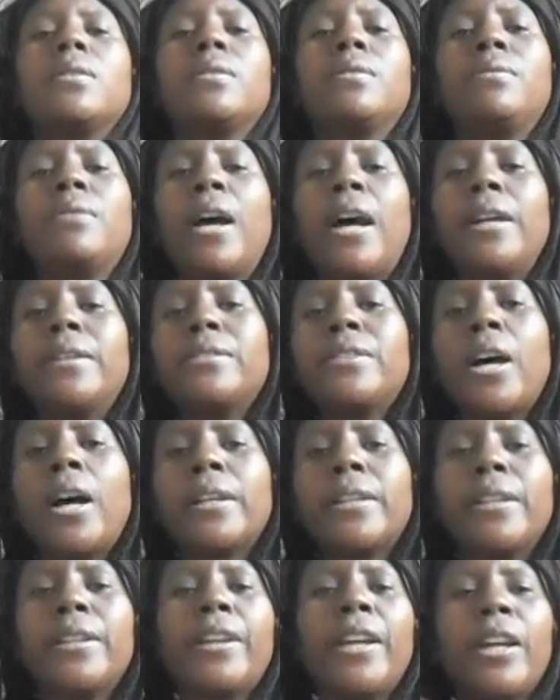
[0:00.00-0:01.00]
Not
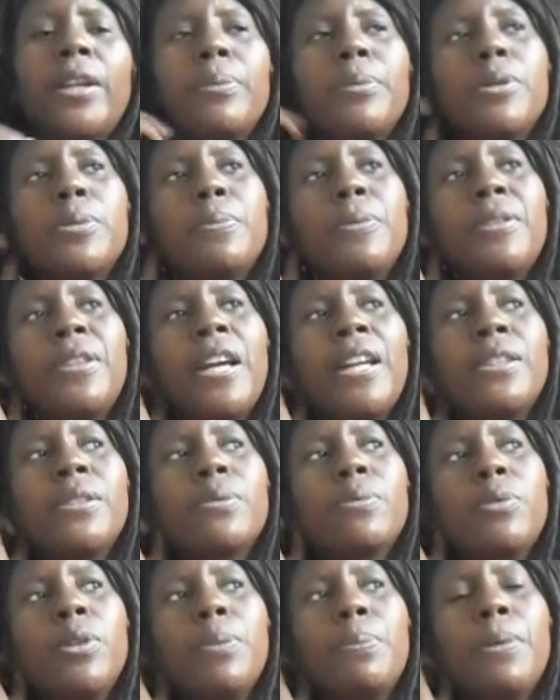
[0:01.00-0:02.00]
dogging cannabis, but
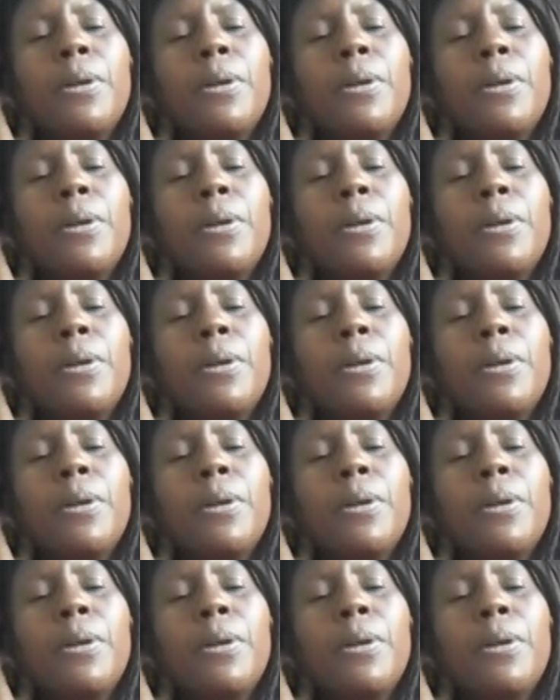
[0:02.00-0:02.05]
that's what